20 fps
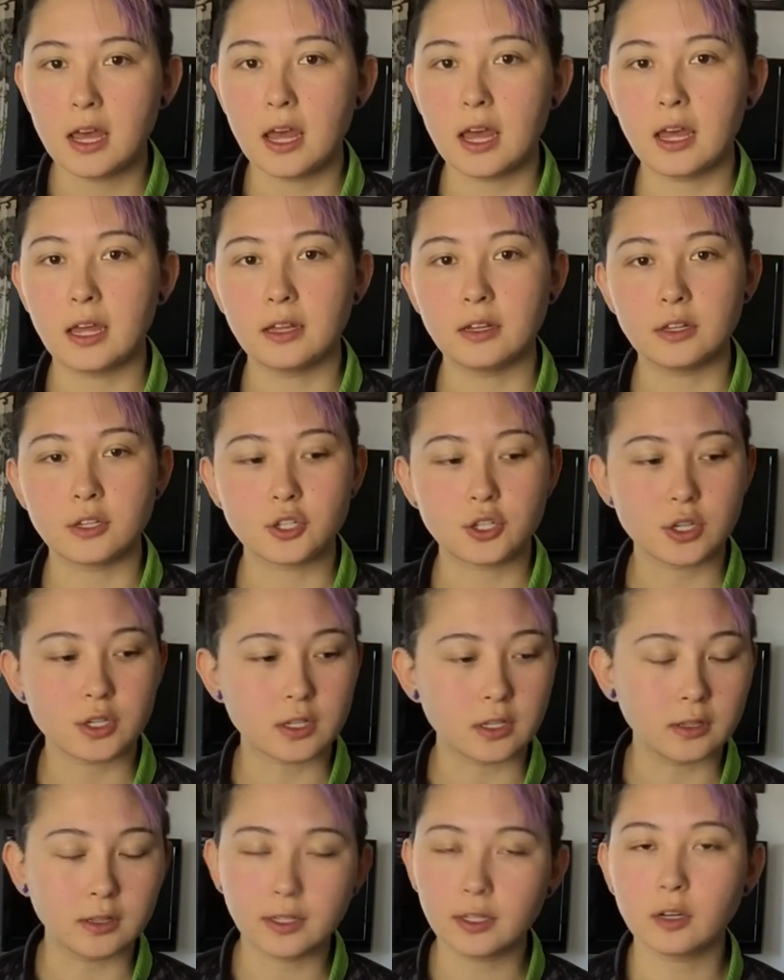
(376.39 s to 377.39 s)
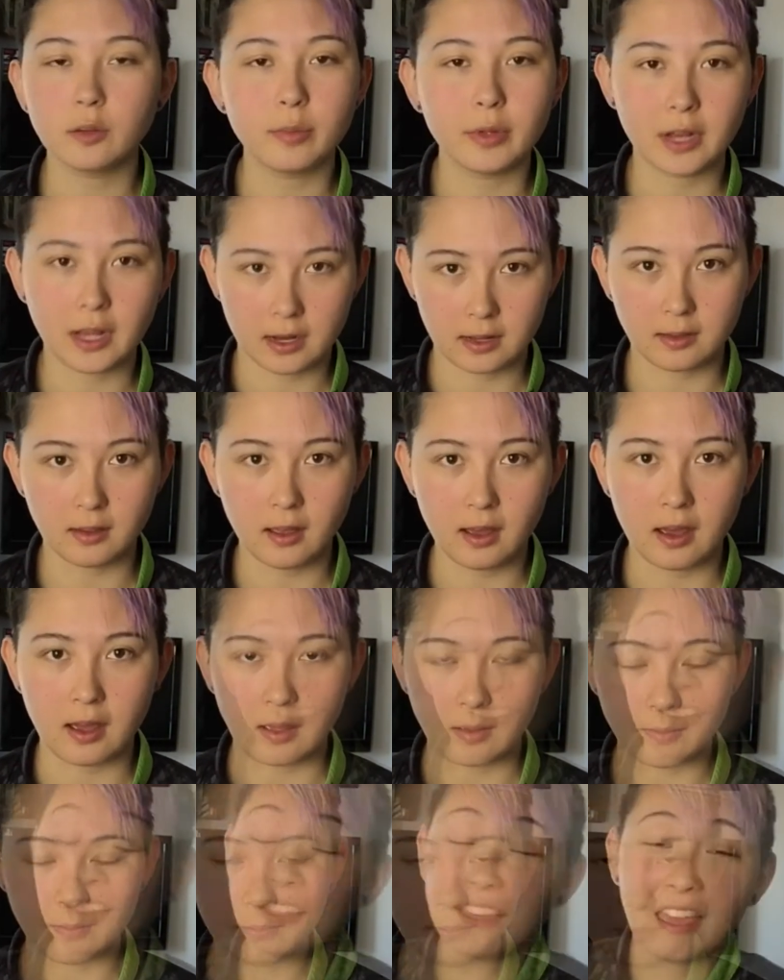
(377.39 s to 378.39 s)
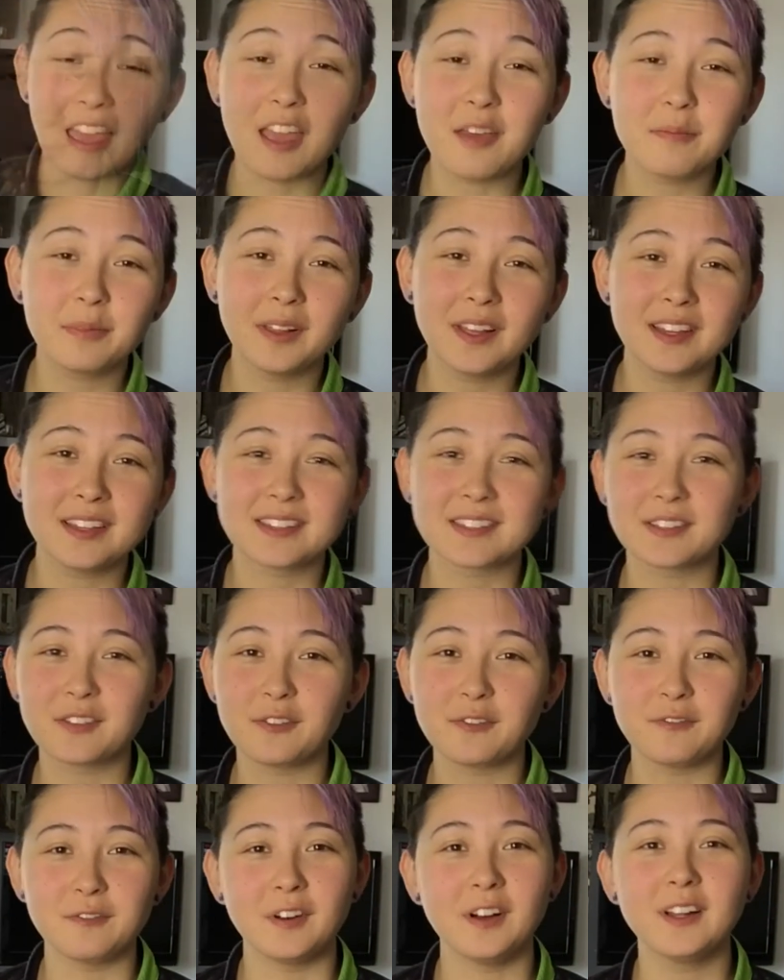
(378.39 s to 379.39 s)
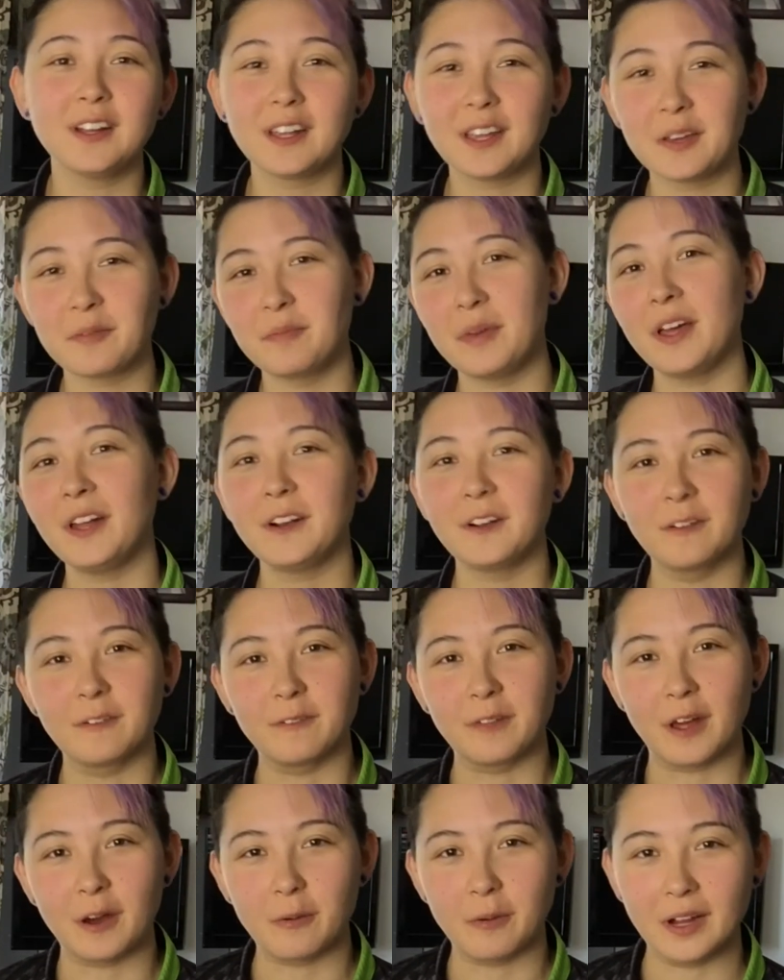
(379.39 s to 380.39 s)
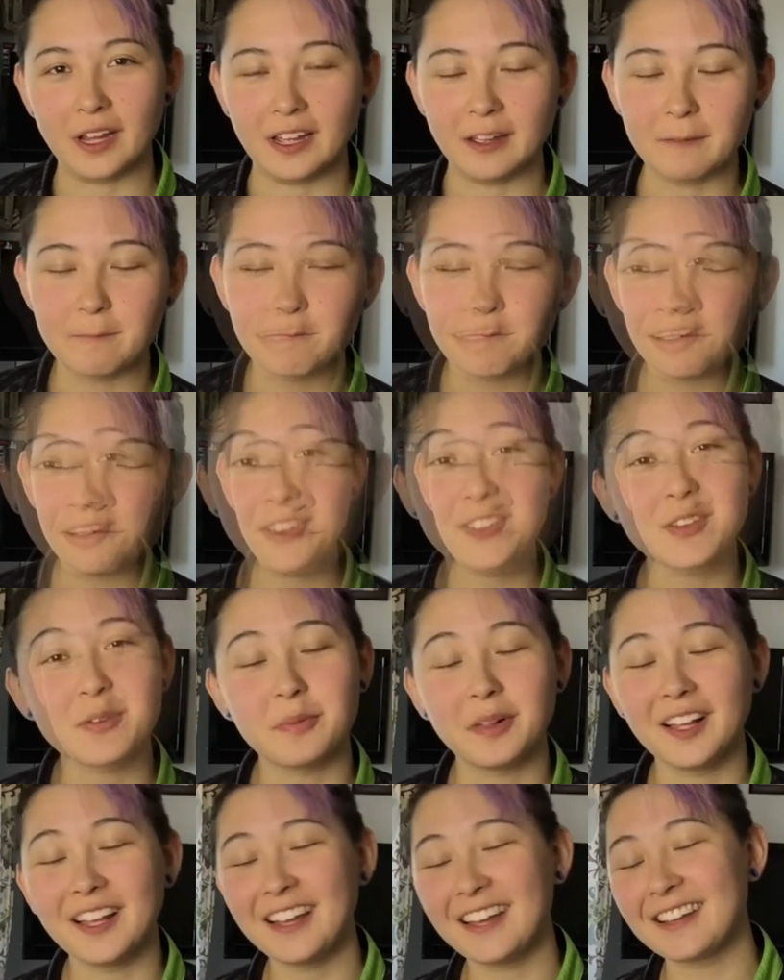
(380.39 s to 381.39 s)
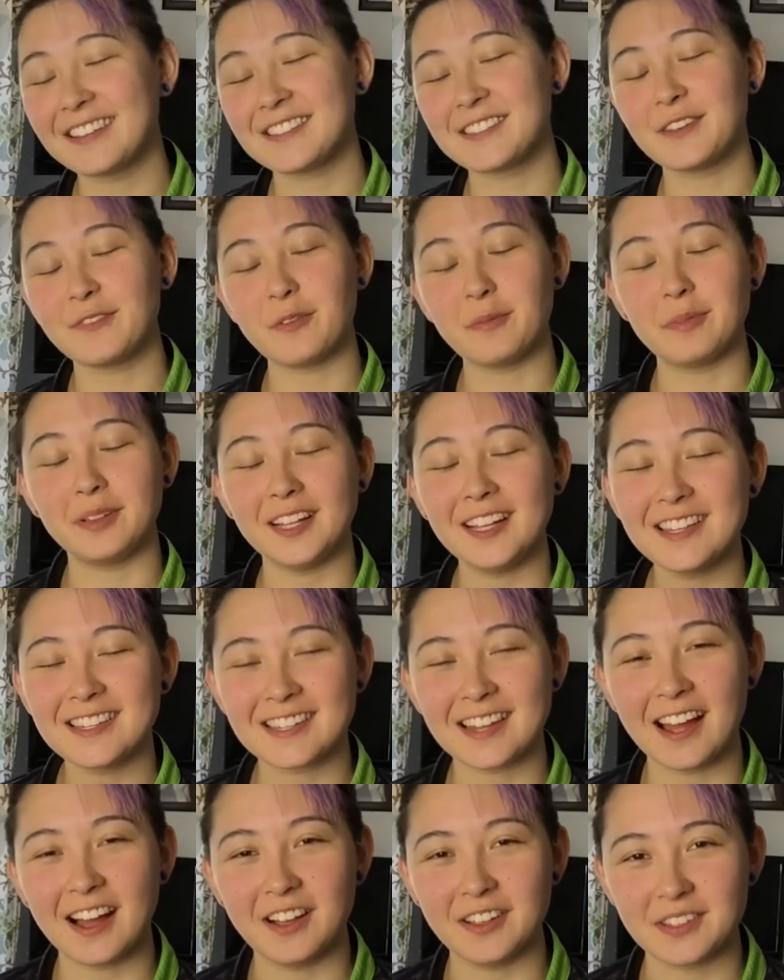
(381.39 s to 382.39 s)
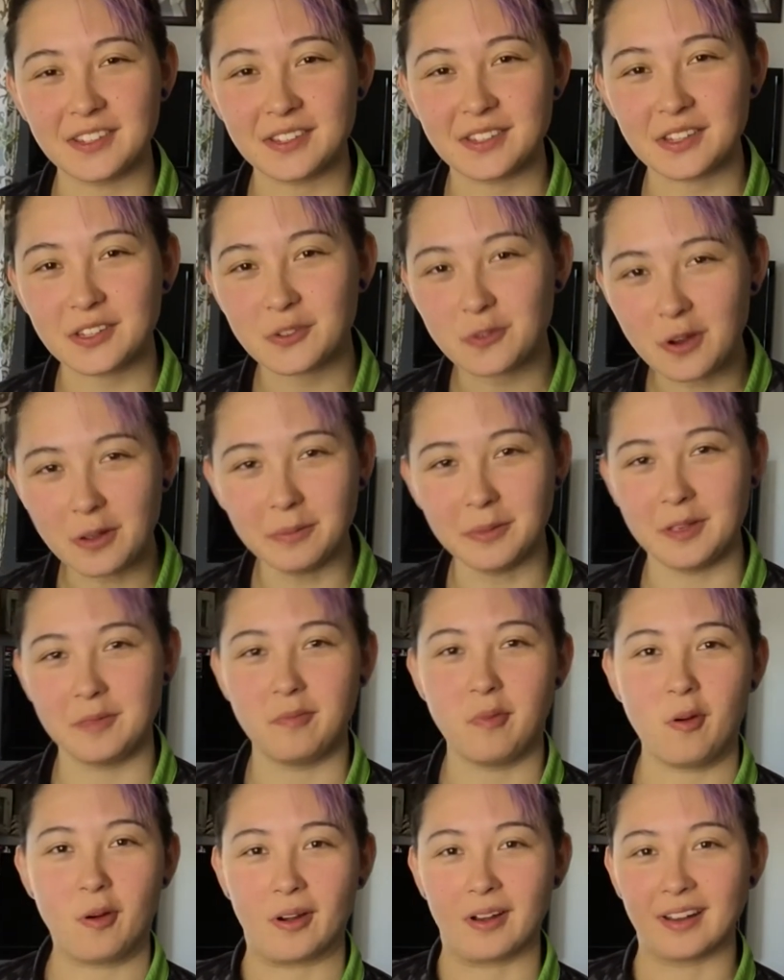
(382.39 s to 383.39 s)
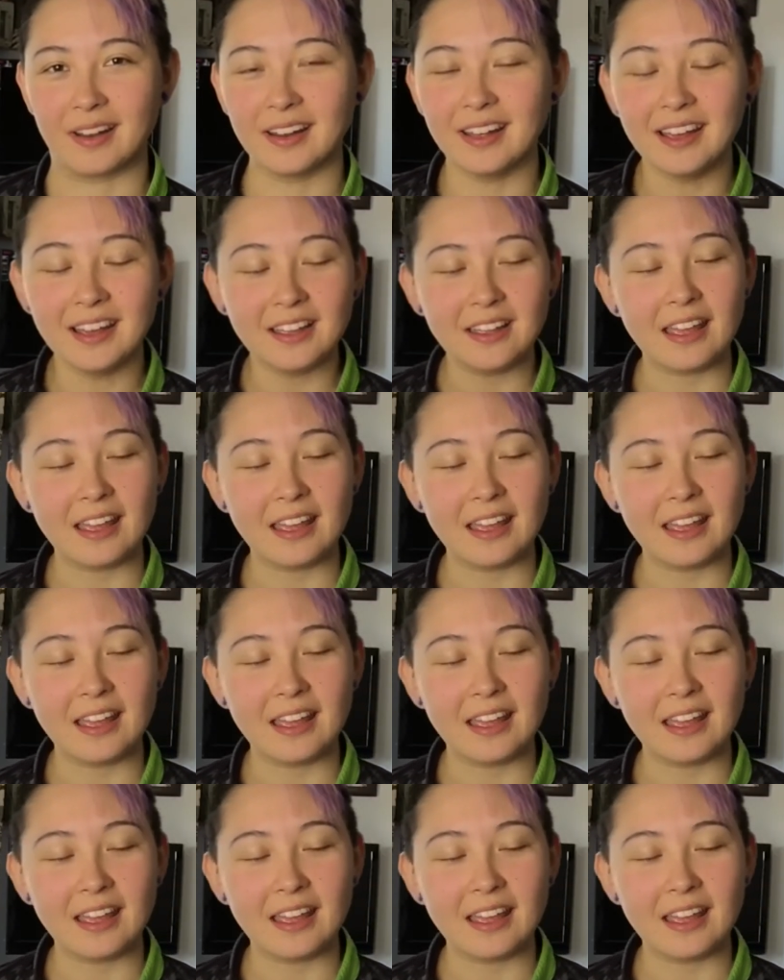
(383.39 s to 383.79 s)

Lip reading: And it's just a little bit at a time. And then the gameplay is still fun and competitive that way. Also, playing against different playstyles is extremely important.